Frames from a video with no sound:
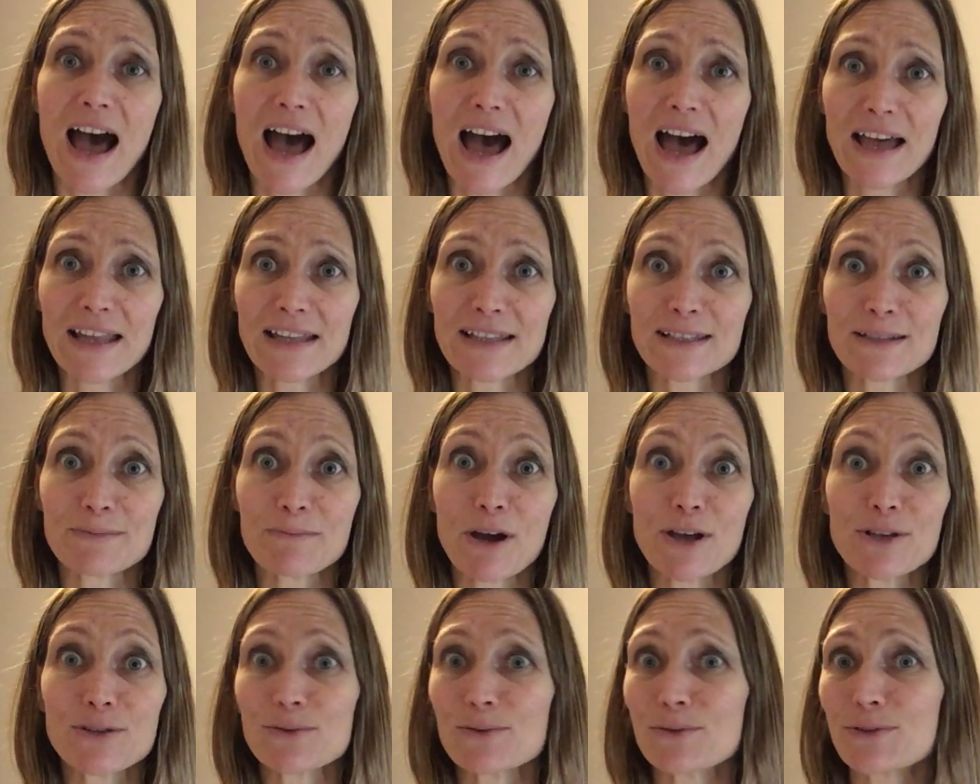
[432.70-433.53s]
and
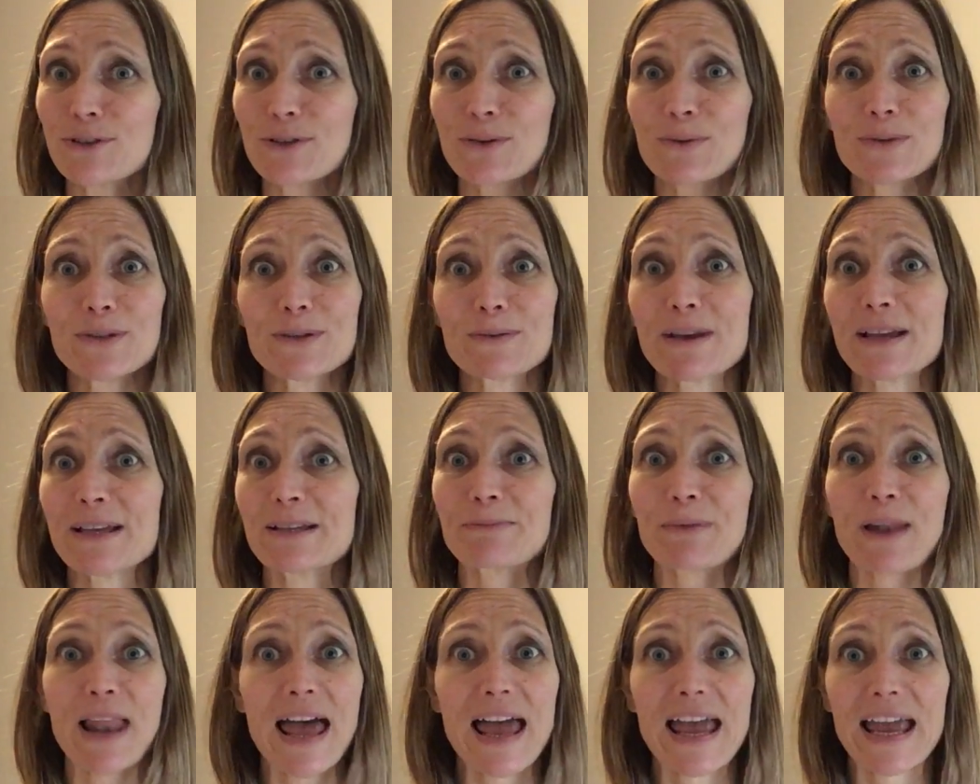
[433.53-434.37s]
my daughter is, is
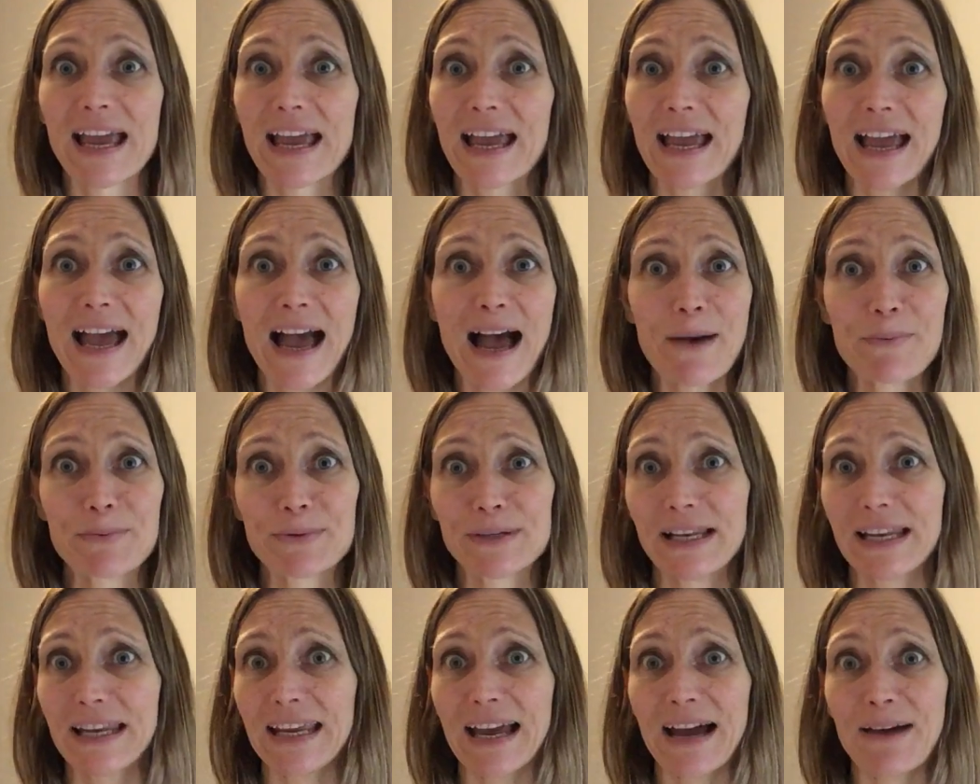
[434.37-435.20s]
playing
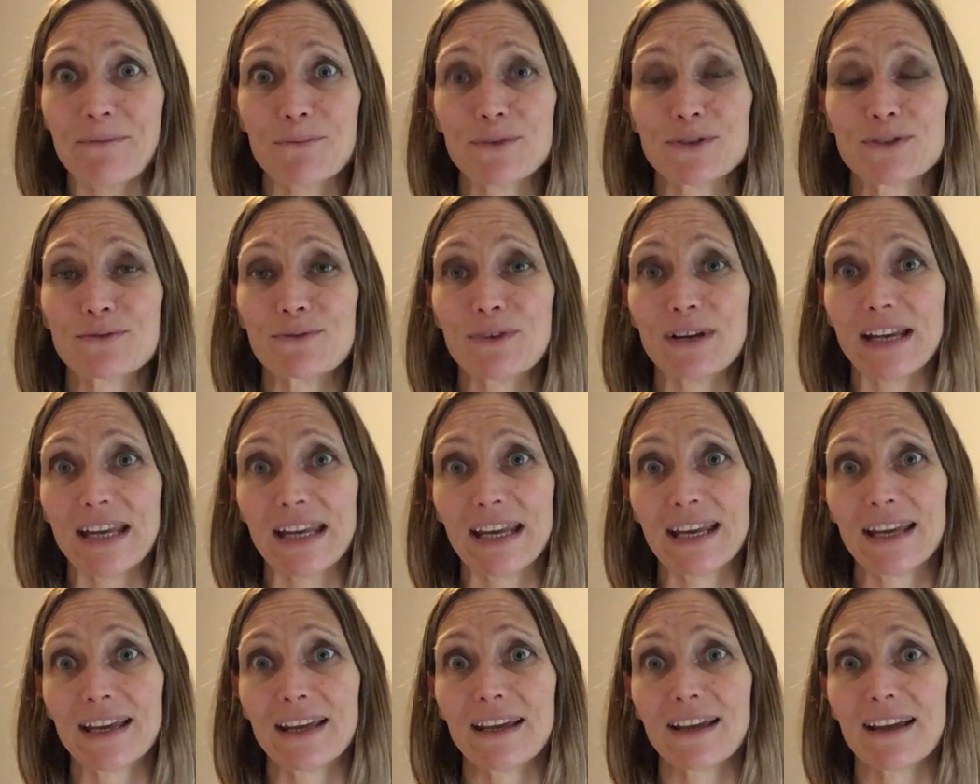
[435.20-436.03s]
happily and was
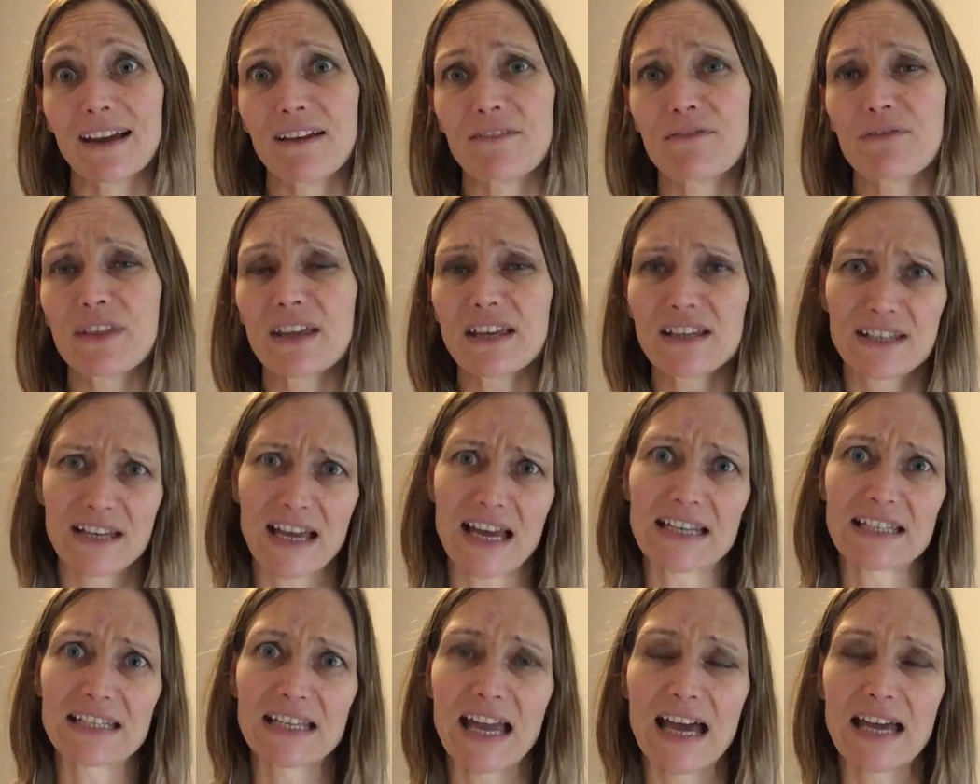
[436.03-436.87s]
really I think she
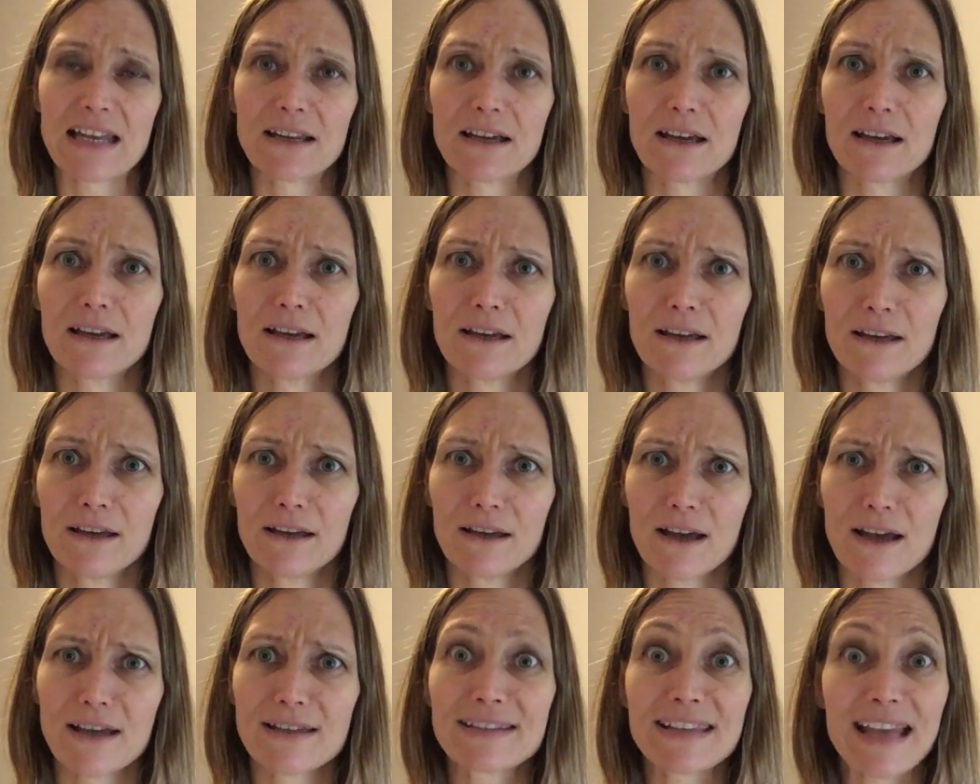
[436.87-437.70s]
actually had a
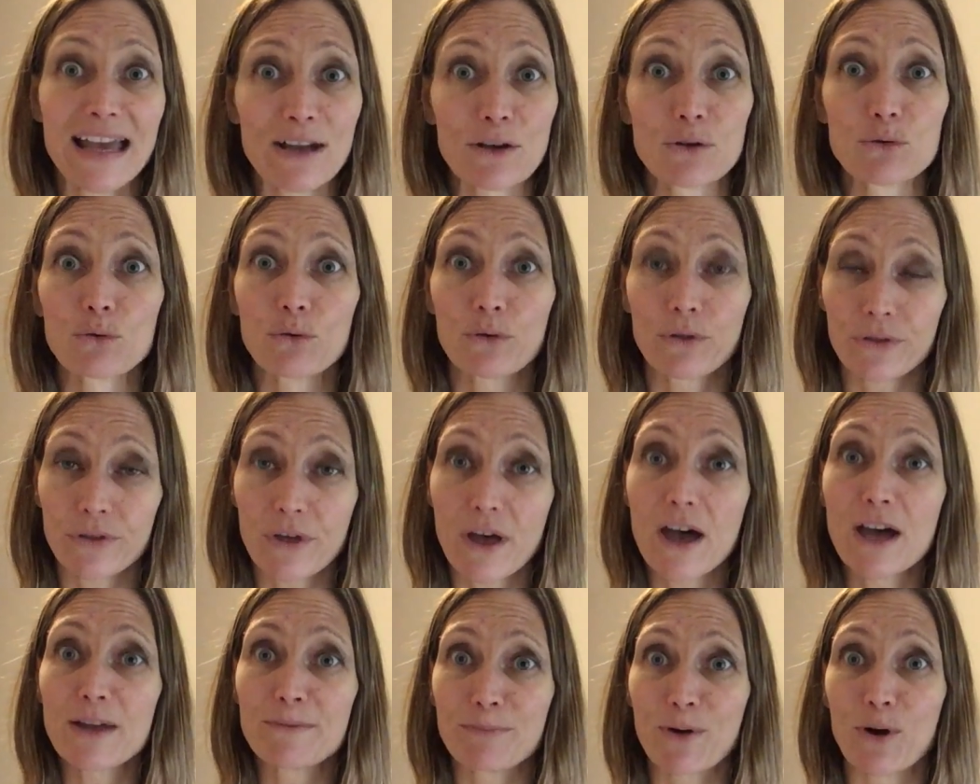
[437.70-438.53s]
a second or
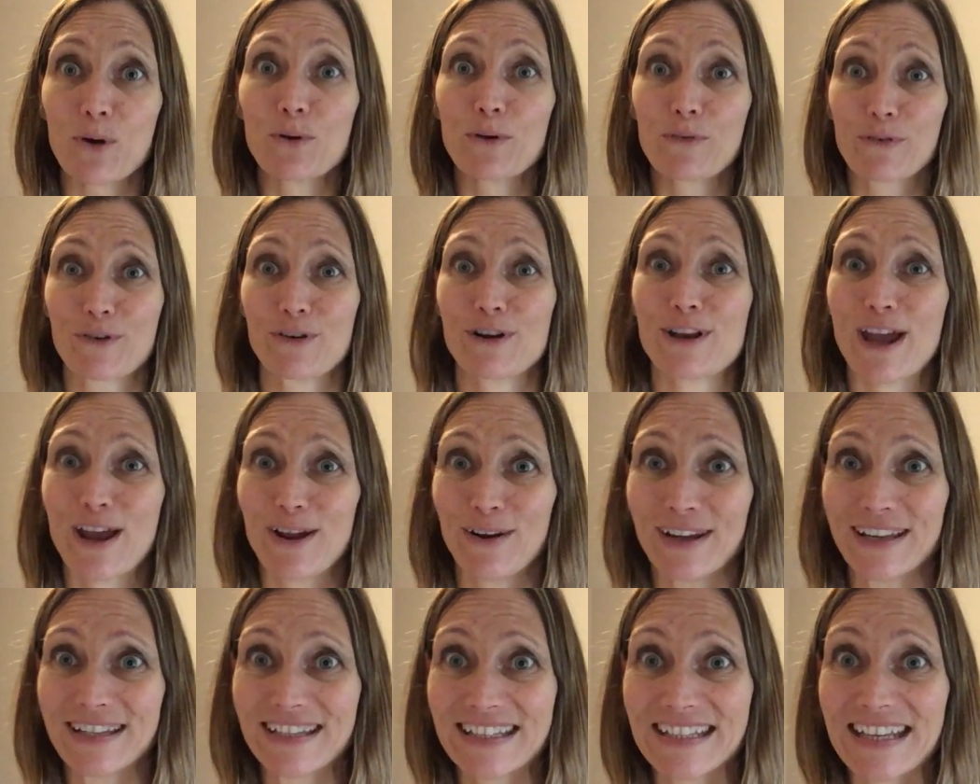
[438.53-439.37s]
third bowl of
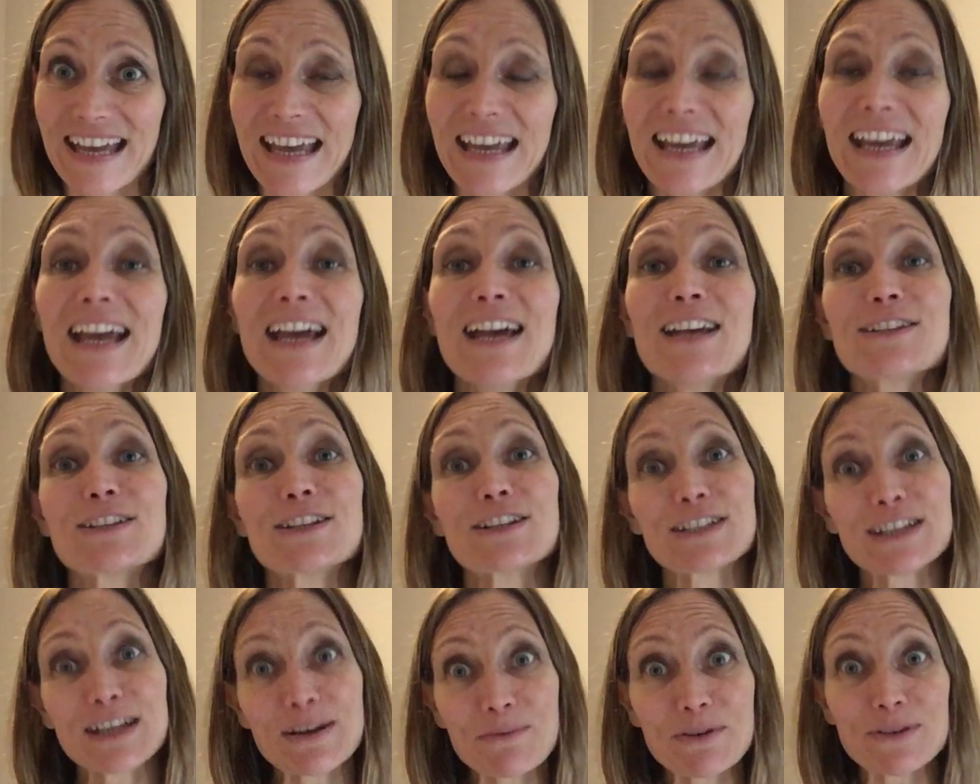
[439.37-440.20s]
granola today. So
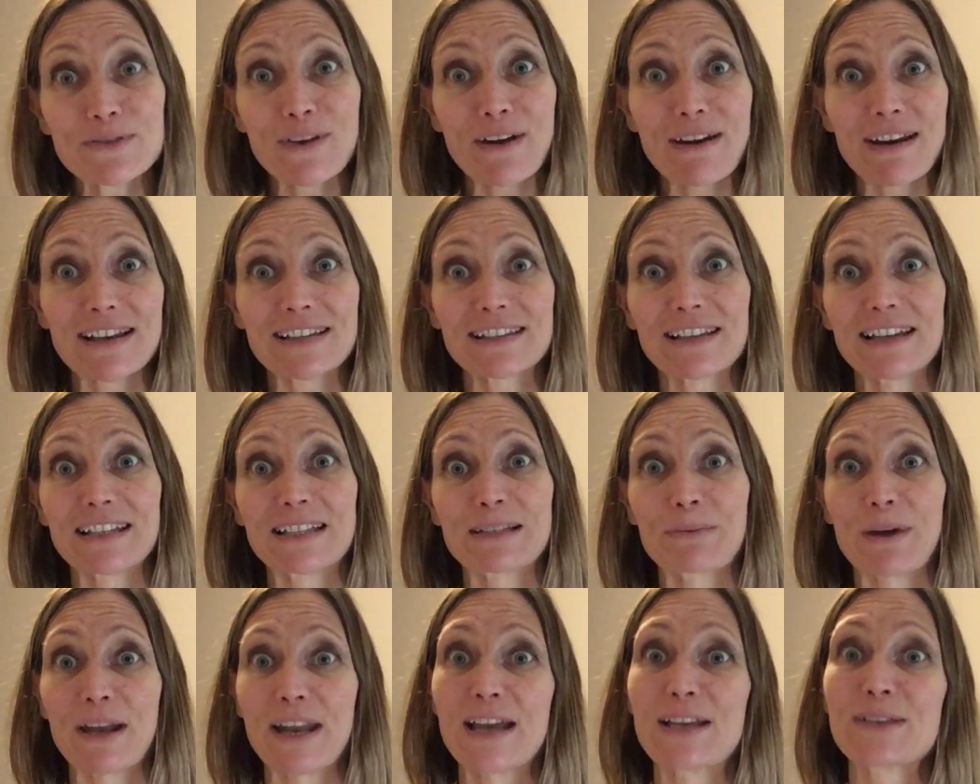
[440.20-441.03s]
she was very excited
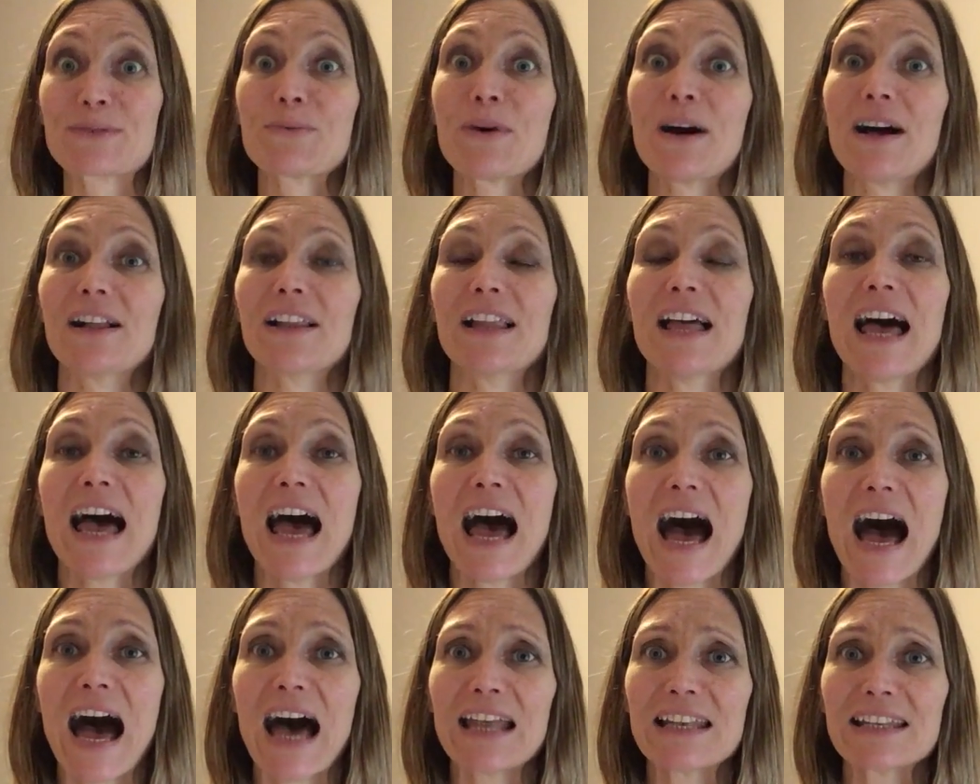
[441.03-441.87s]
about it as well.
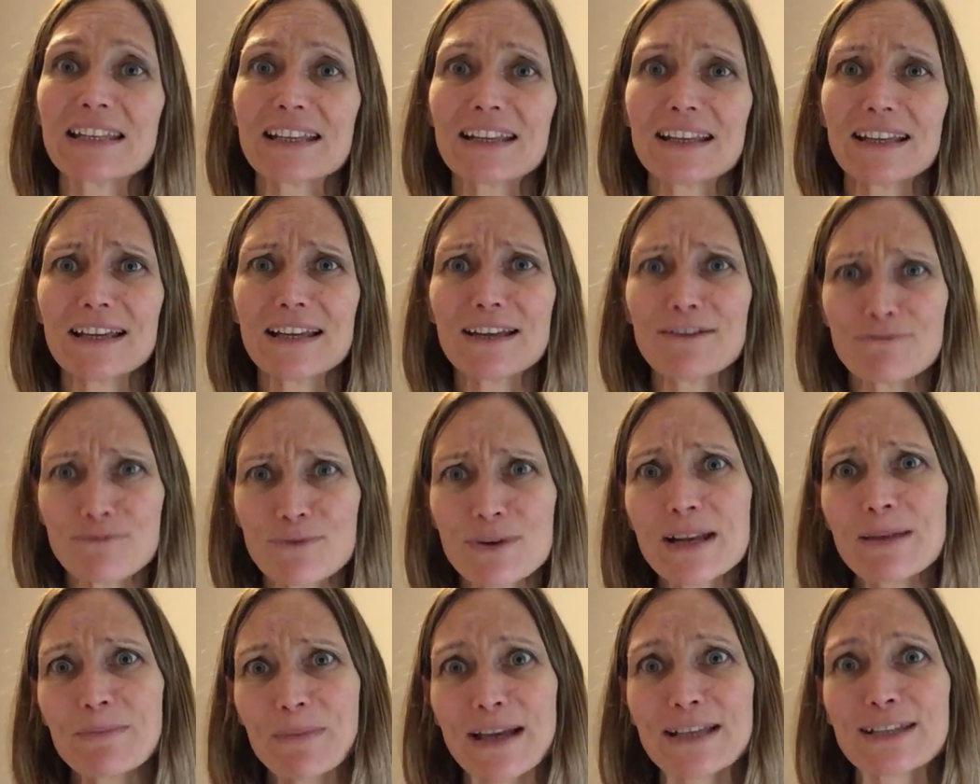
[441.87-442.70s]
And it
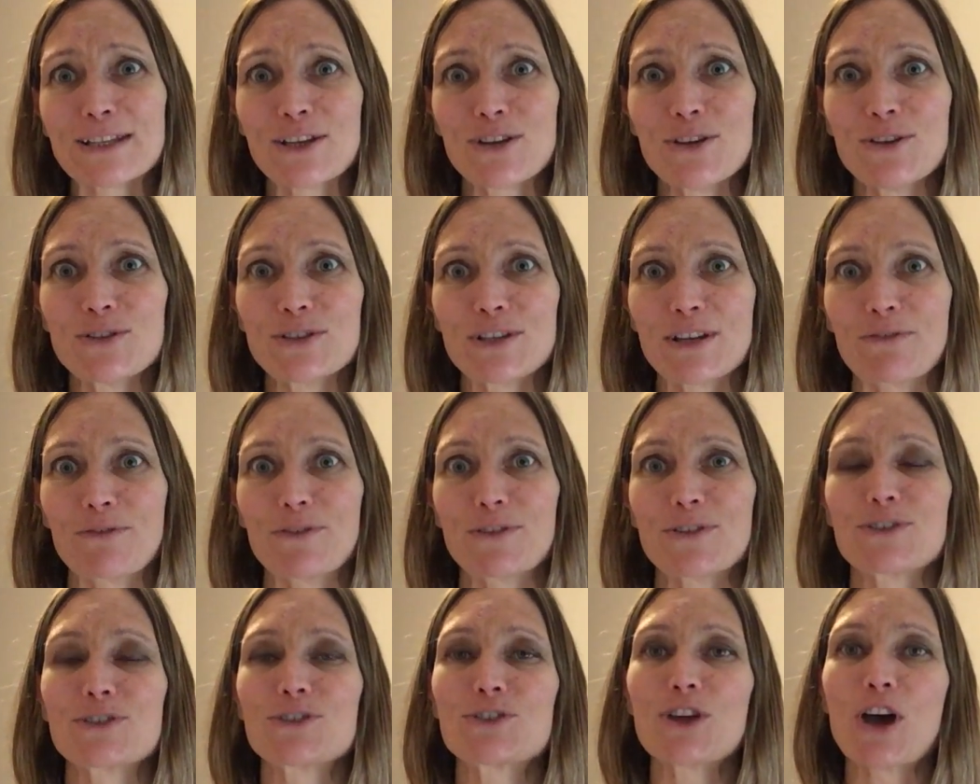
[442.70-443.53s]
really makes a huge
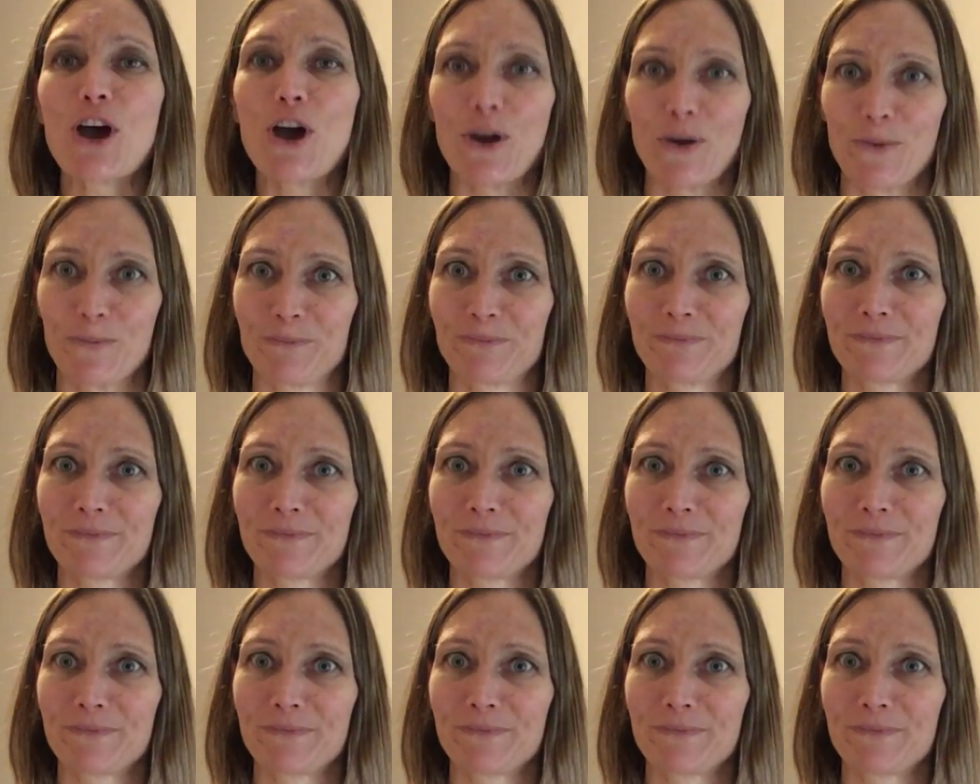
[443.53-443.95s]
difference. So